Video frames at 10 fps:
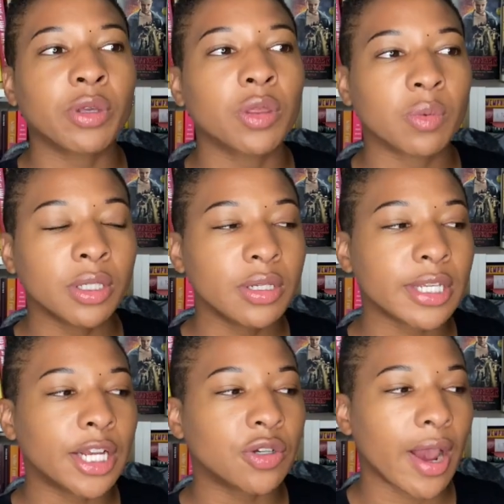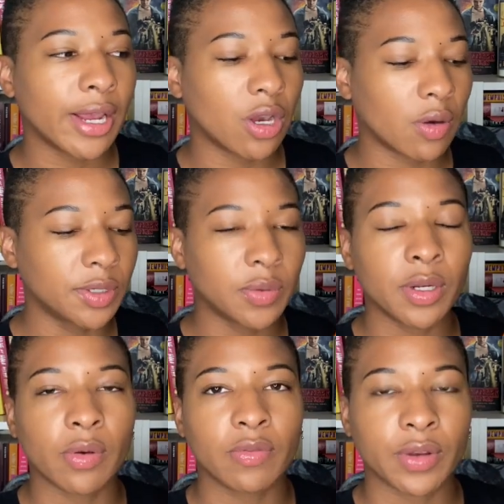with thrillers, I try and go into it
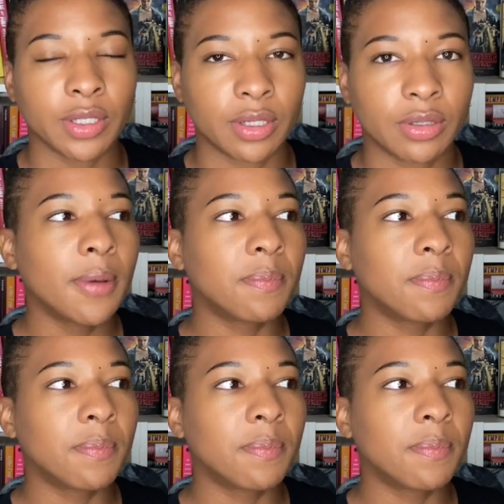knowing very little